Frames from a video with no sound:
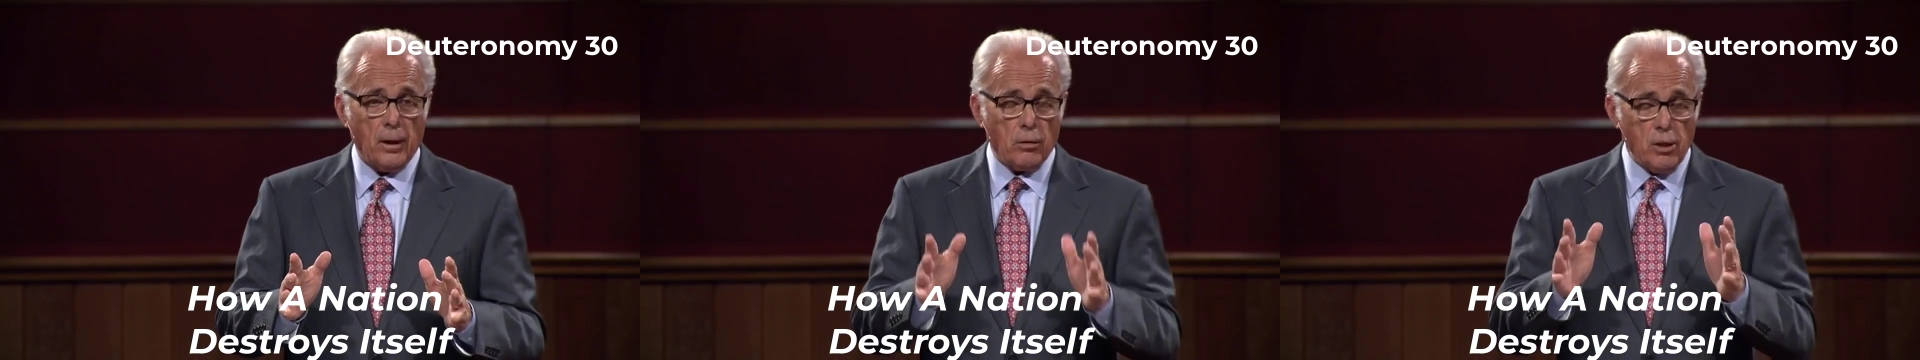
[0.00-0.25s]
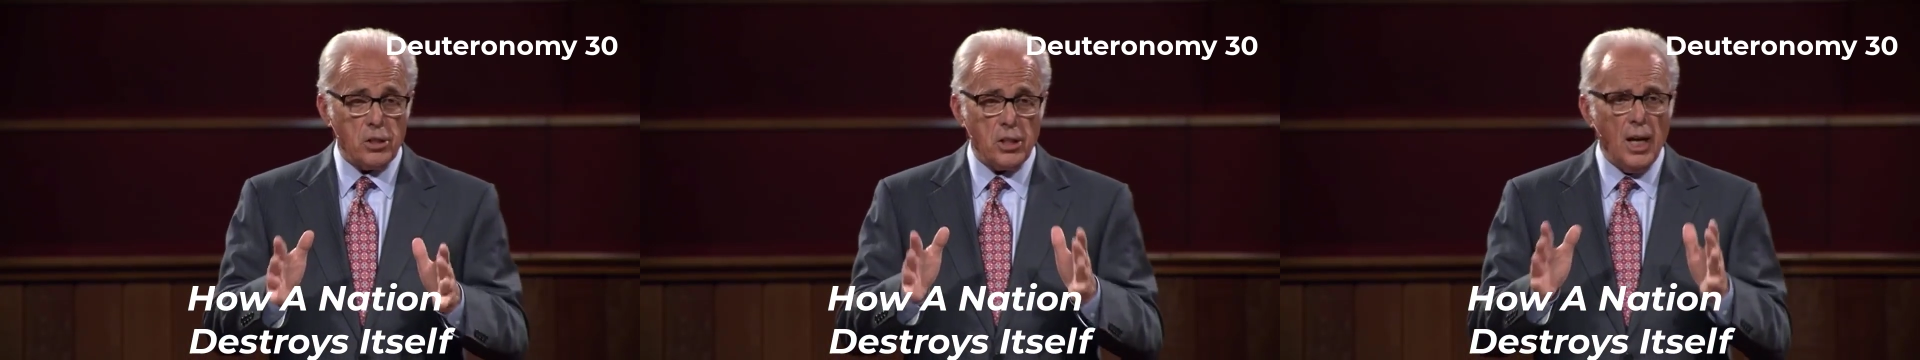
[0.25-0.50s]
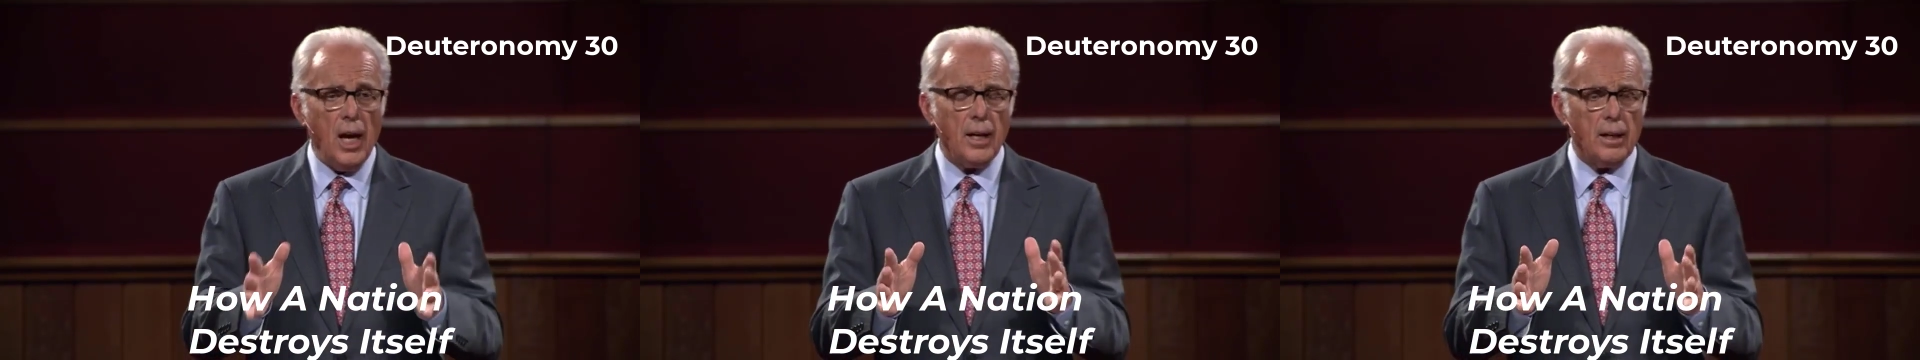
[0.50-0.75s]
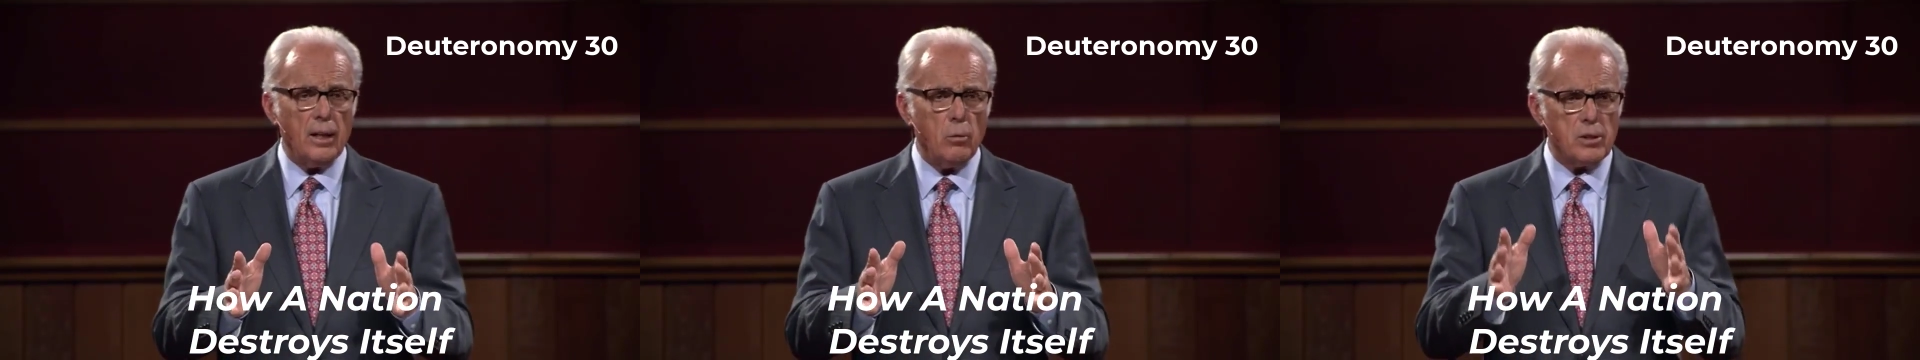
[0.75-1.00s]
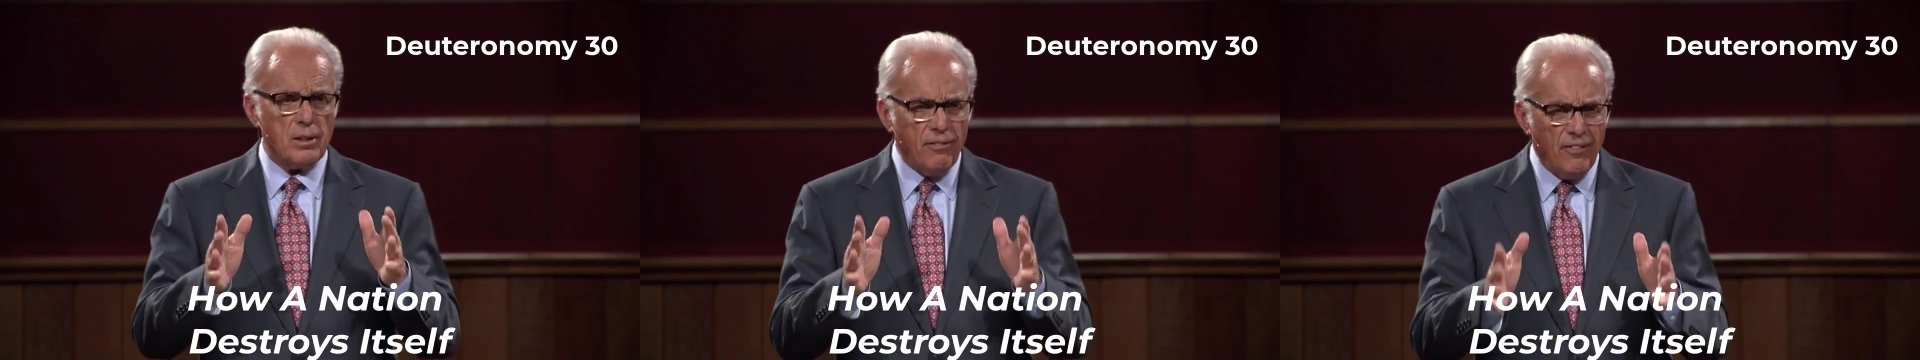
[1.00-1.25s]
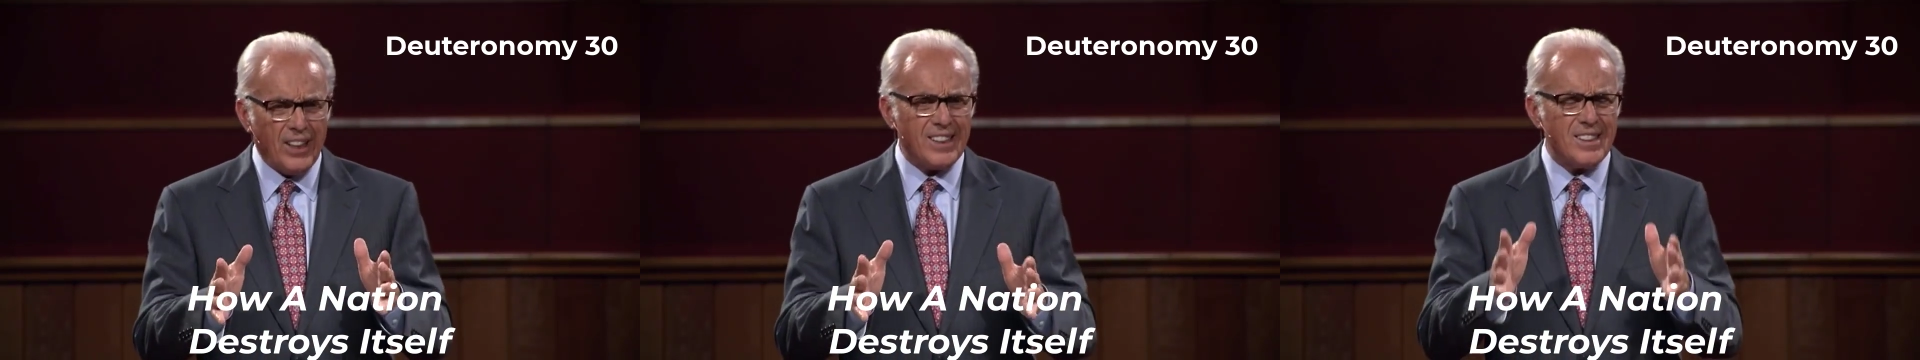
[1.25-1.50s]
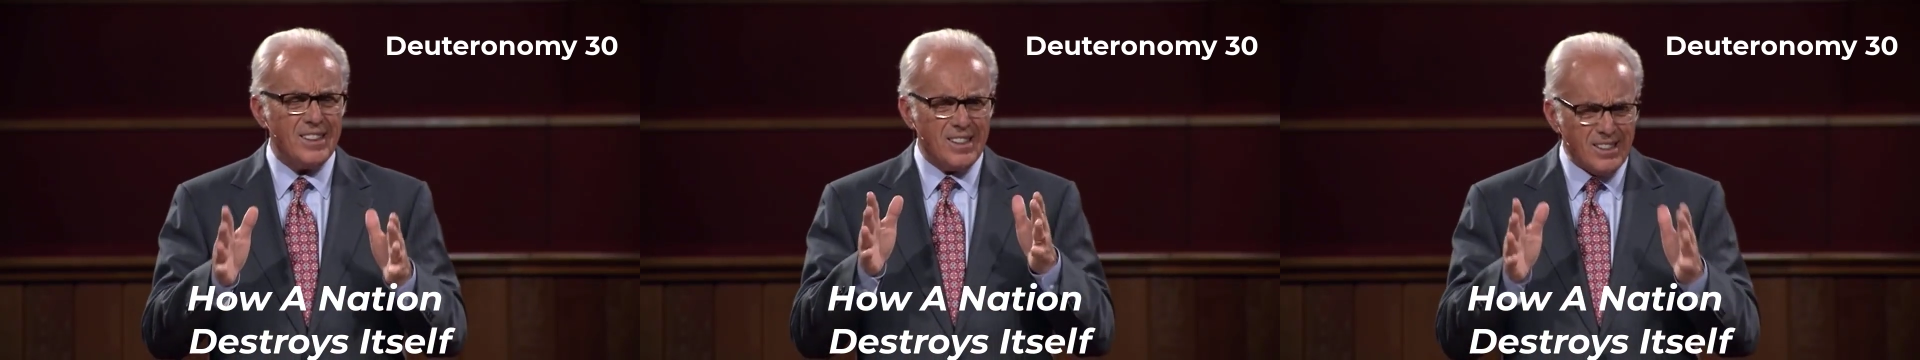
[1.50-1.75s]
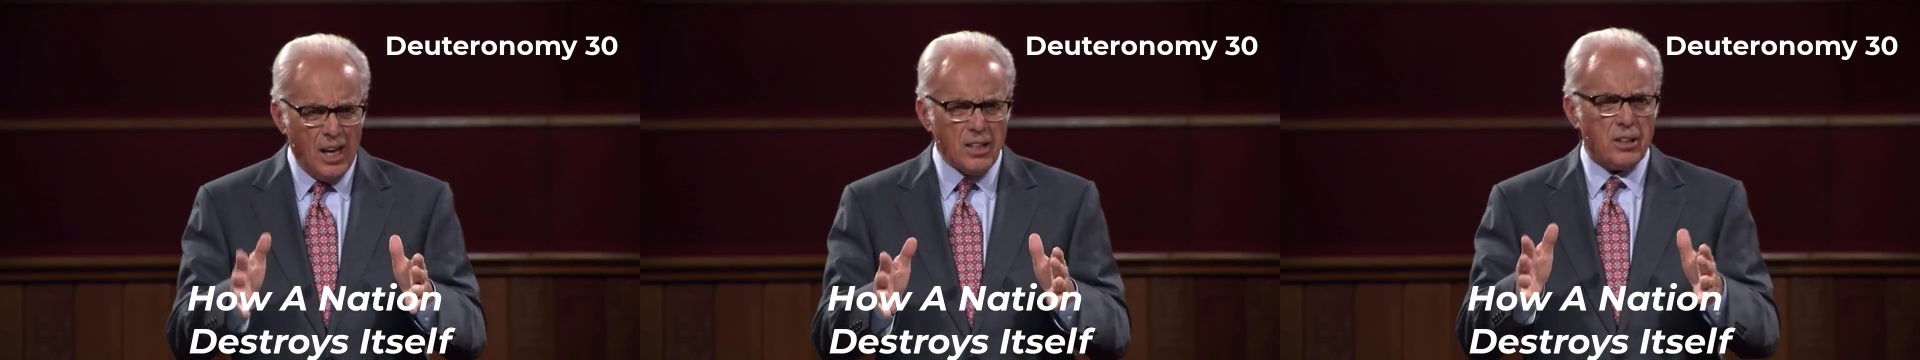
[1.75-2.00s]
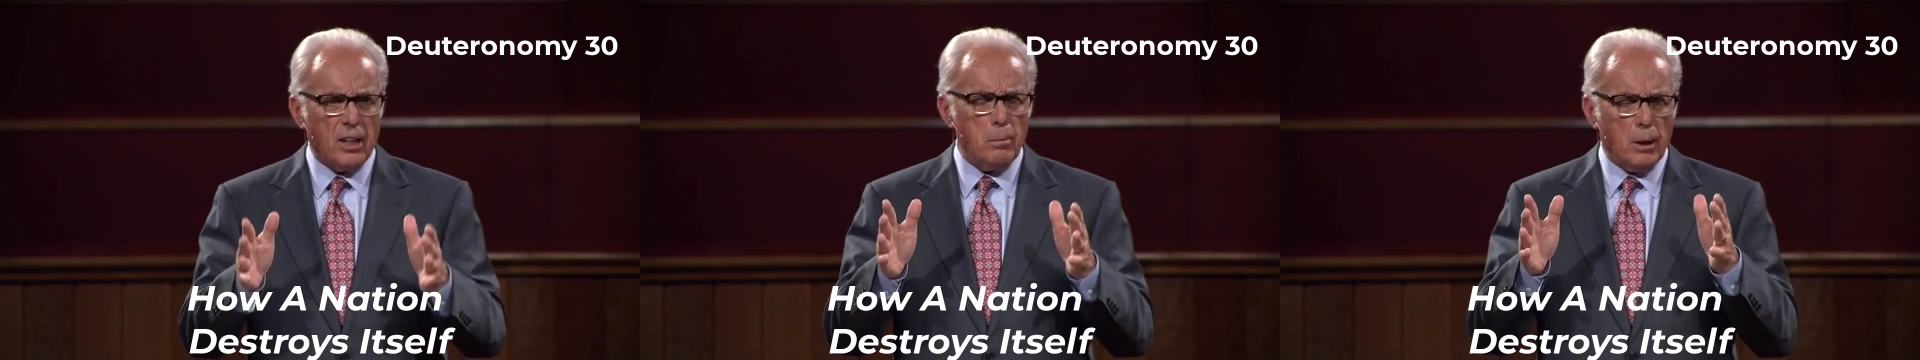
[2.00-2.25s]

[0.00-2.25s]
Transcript: Christianity was a fixed necessity